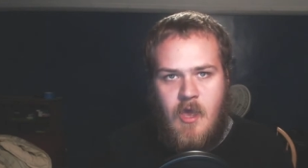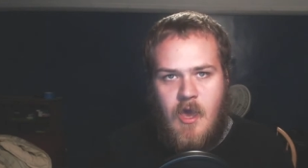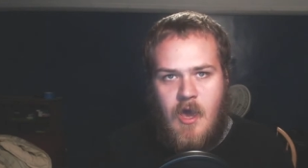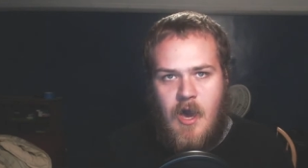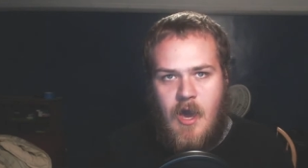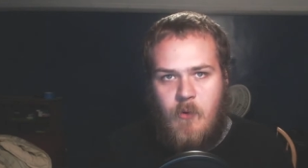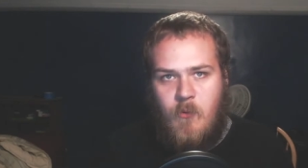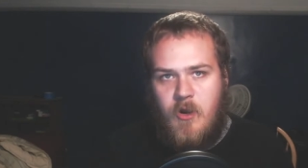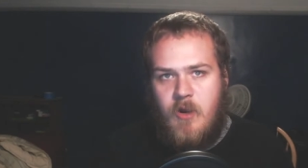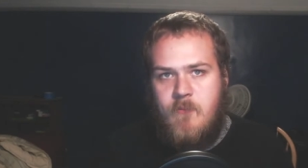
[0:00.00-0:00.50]

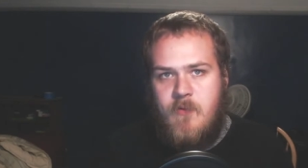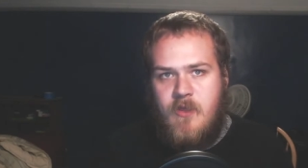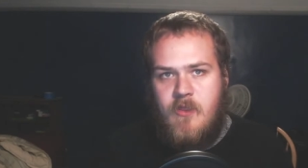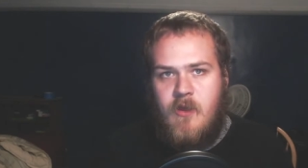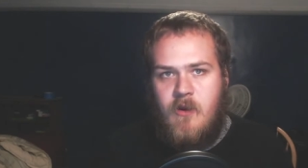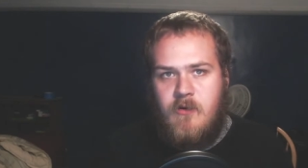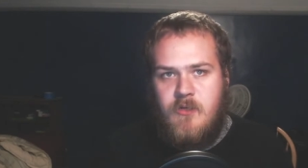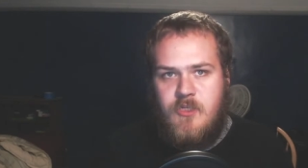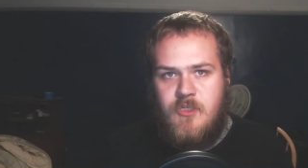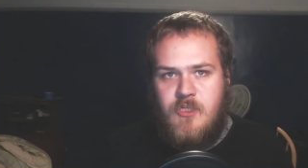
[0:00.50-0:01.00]
i want to be
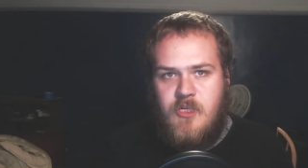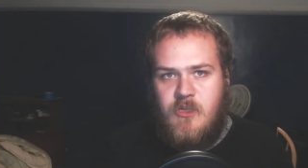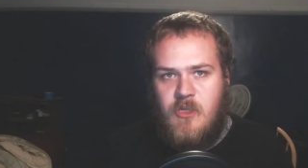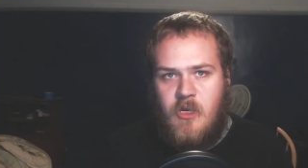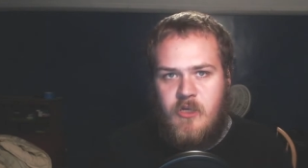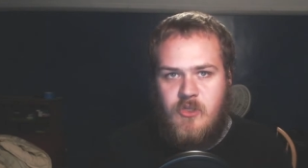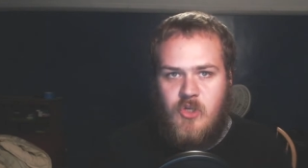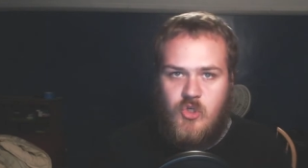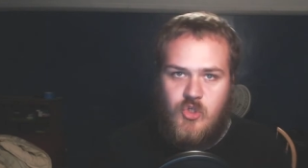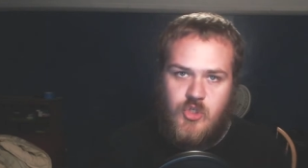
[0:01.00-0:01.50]
there to see their,
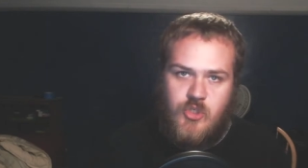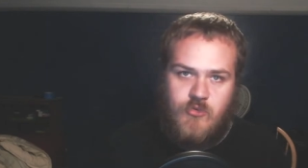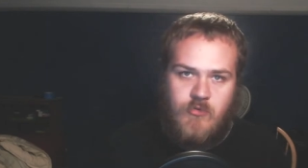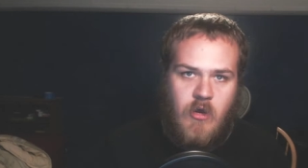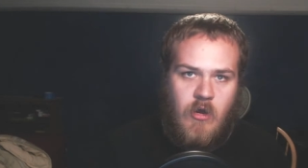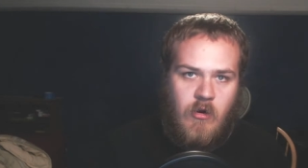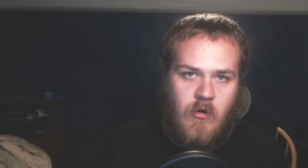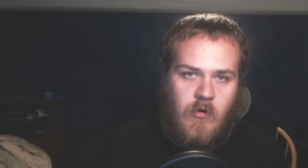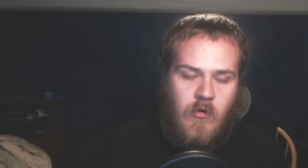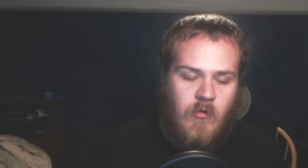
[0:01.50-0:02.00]
their
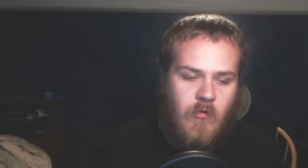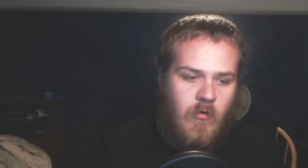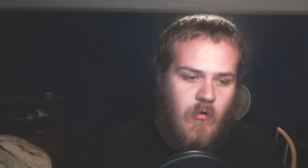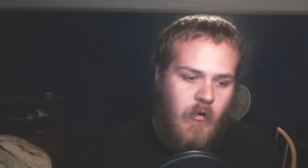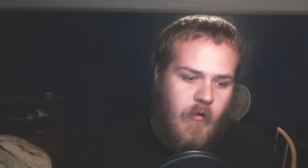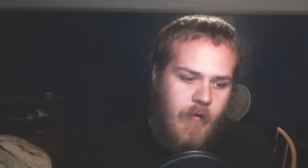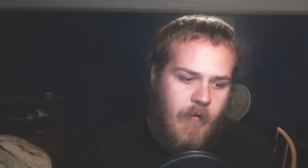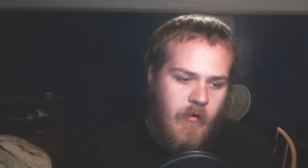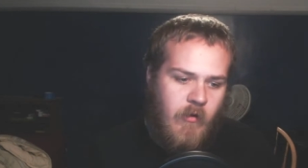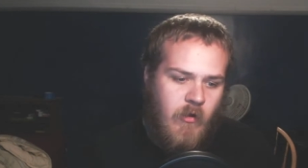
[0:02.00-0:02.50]
struggle
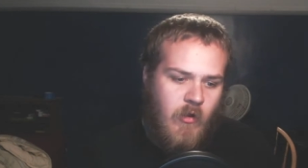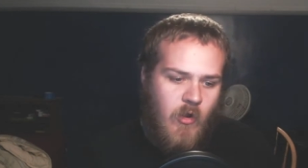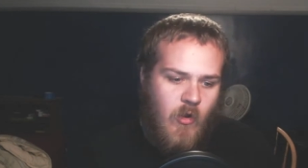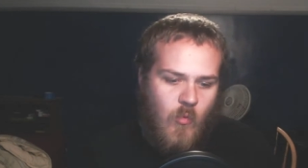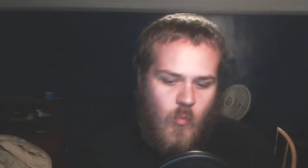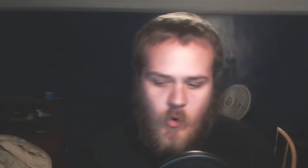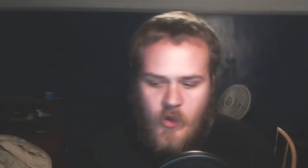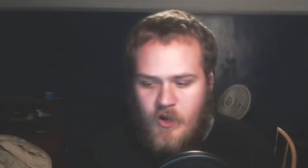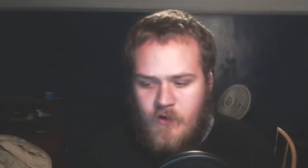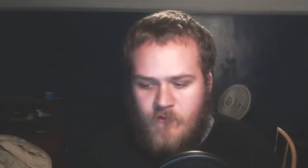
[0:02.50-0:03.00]
or
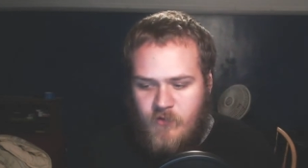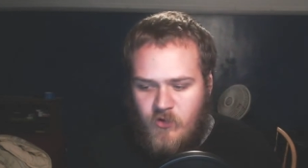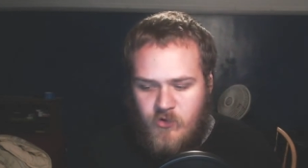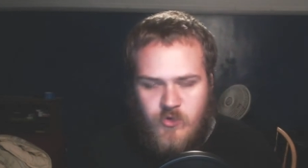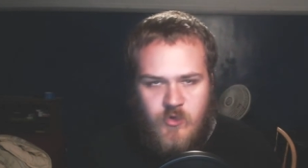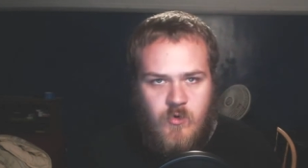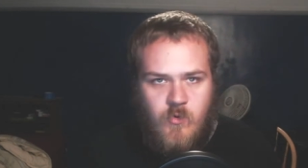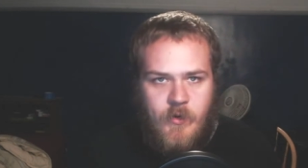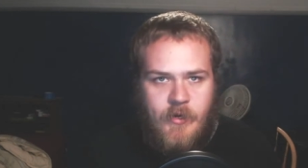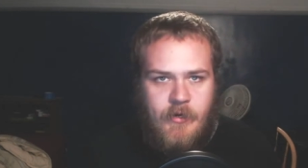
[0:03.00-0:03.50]
whatever they're
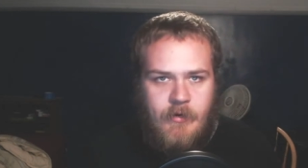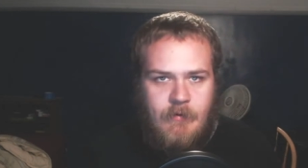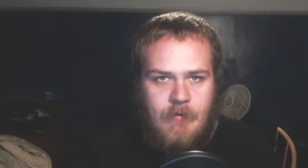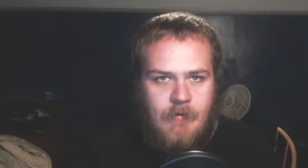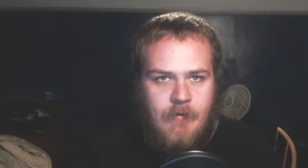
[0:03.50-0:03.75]
doing